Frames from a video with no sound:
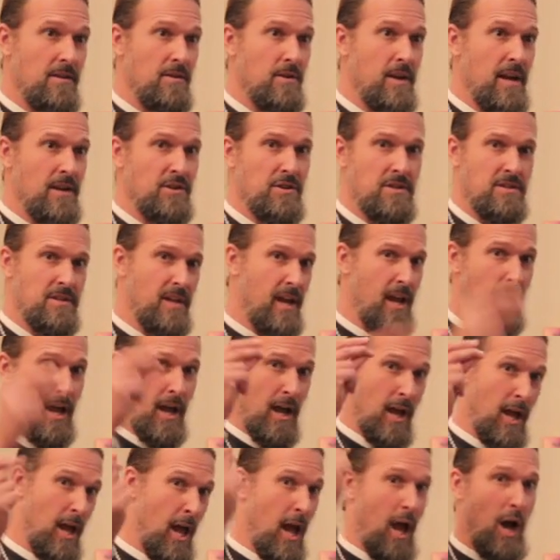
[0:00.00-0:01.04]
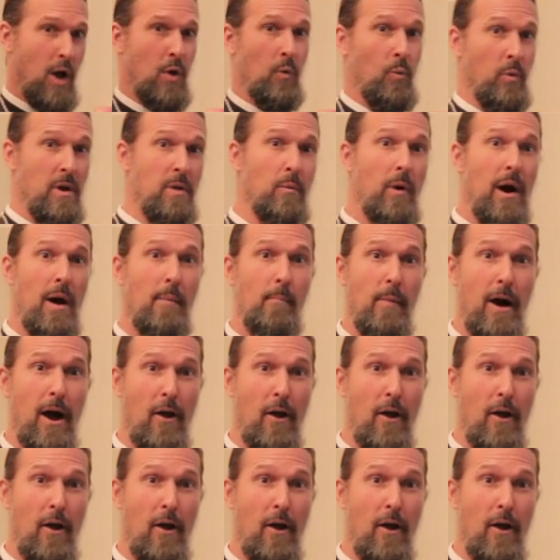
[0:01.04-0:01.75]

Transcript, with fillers: You can't just say, we want